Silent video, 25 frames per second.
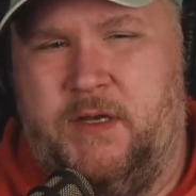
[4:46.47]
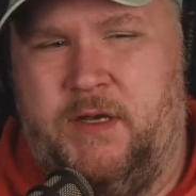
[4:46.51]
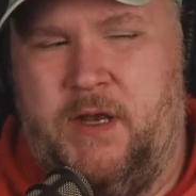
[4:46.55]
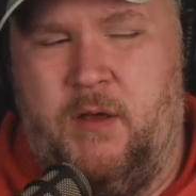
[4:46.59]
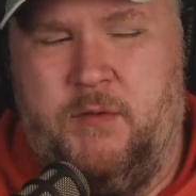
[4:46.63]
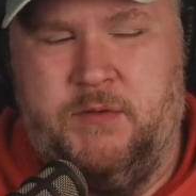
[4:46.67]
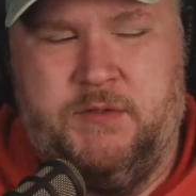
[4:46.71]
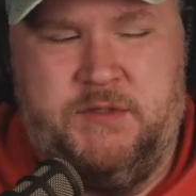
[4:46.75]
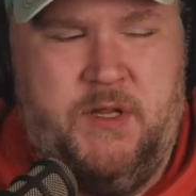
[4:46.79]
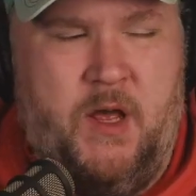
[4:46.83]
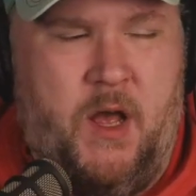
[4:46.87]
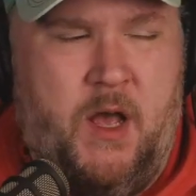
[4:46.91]
I
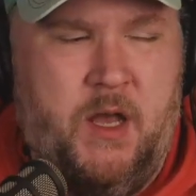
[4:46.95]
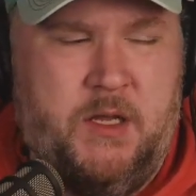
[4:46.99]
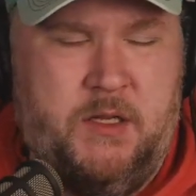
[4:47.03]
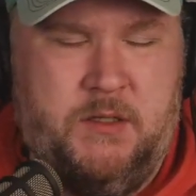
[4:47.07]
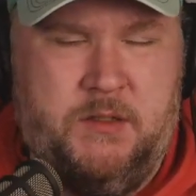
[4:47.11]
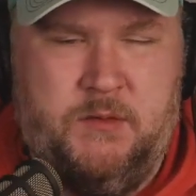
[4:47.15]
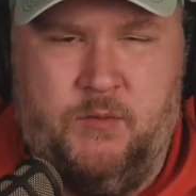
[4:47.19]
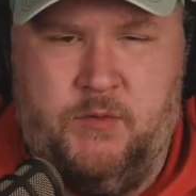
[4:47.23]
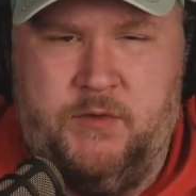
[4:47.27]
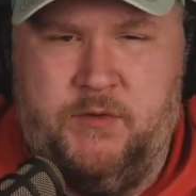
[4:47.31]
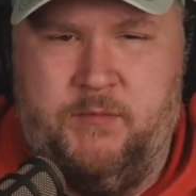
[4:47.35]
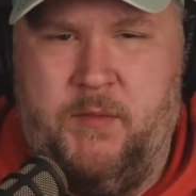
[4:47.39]
was
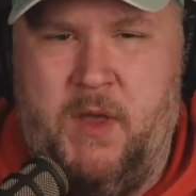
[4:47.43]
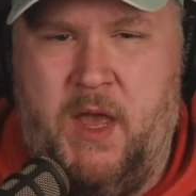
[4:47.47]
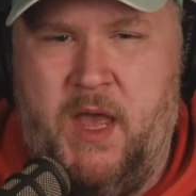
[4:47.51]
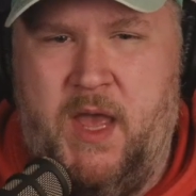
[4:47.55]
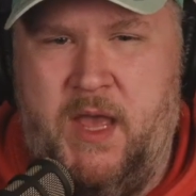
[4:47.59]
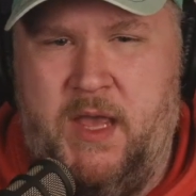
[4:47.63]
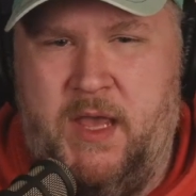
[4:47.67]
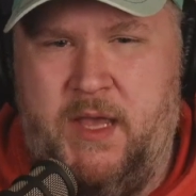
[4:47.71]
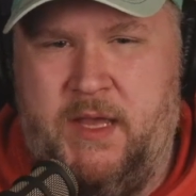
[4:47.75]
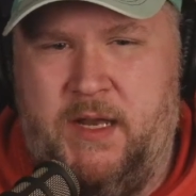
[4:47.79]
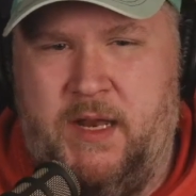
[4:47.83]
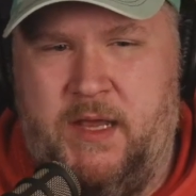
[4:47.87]
talking with
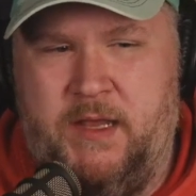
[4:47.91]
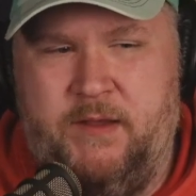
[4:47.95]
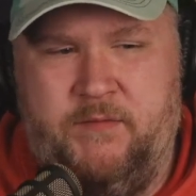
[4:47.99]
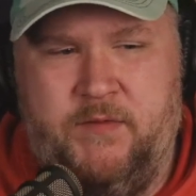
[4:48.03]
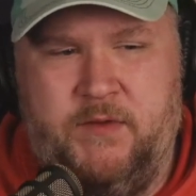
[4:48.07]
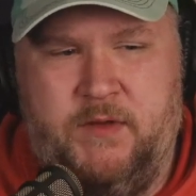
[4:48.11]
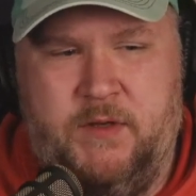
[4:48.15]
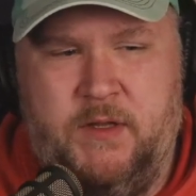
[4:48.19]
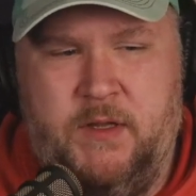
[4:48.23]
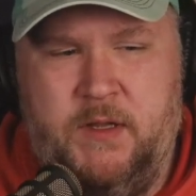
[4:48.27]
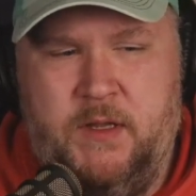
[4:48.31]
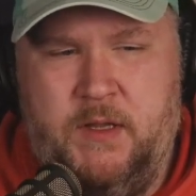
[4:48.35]
May, and I
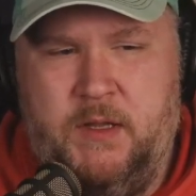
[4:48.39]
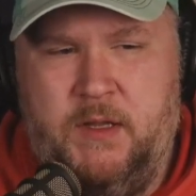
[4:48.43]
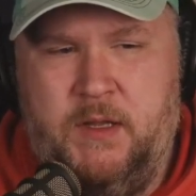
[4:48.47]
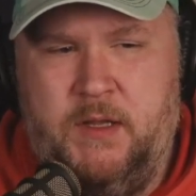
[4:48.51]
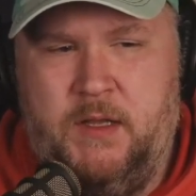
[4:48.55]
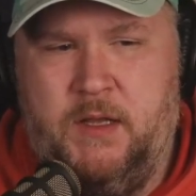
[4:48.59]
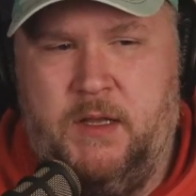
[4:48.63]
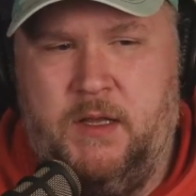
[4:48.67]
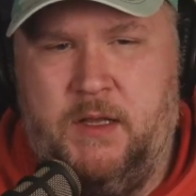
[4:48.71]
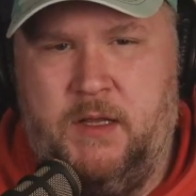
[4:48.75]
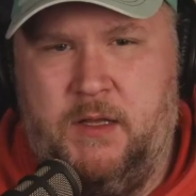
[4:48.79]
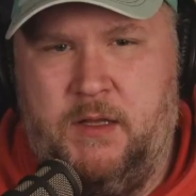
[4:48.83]
even,
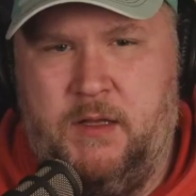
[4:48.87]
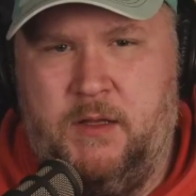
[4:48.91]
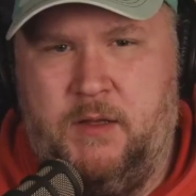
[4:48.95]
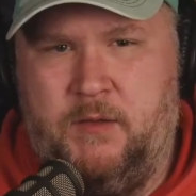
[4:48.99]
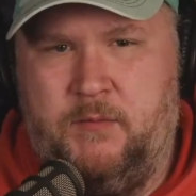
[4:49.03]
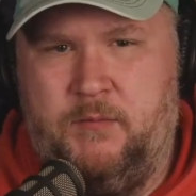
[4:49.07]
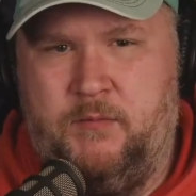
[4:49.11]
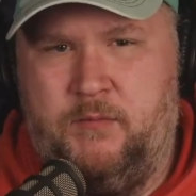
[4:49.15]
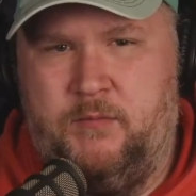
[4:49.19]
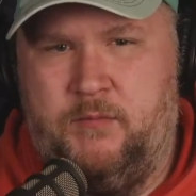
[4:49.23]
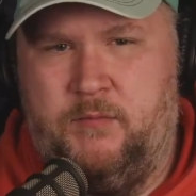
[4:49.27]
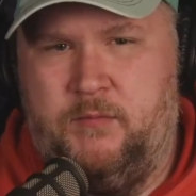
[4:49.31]
um,